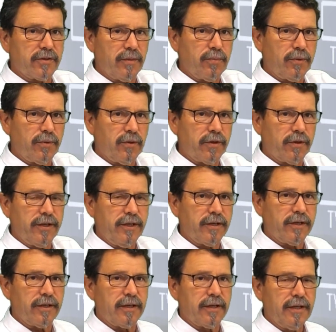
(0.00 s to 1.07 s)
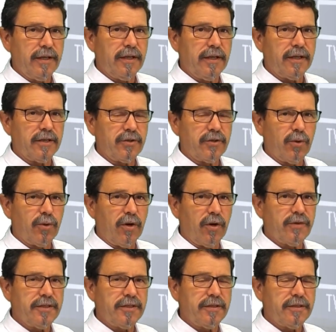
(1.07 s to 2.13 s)
top, or here you
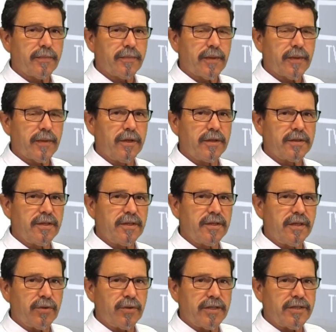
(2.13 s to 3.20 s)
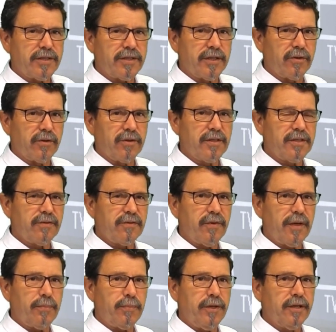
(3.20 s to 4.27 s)
off it with pressing on this
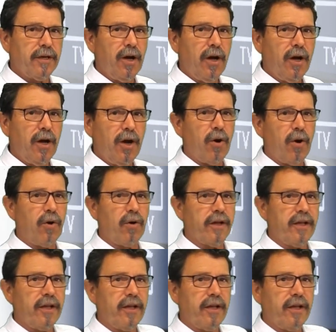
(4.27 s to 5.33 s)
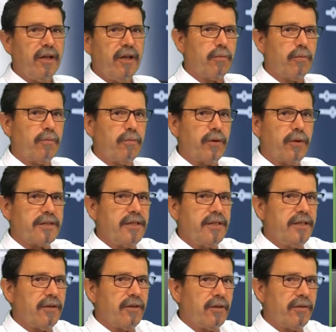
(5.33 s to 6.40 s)
flap here, or if you press
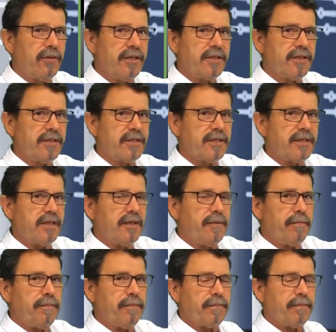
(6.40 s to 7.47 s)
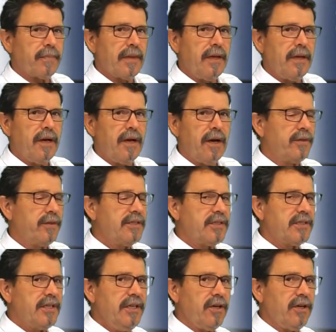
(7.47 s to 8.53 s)
here on this
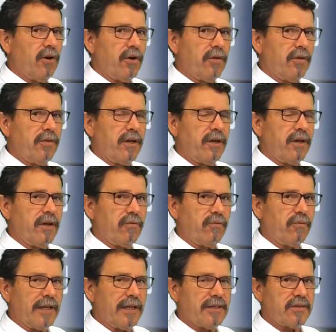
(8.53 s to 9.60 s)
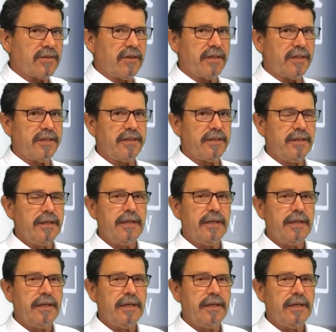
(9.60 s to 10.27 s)
key on the right hand side,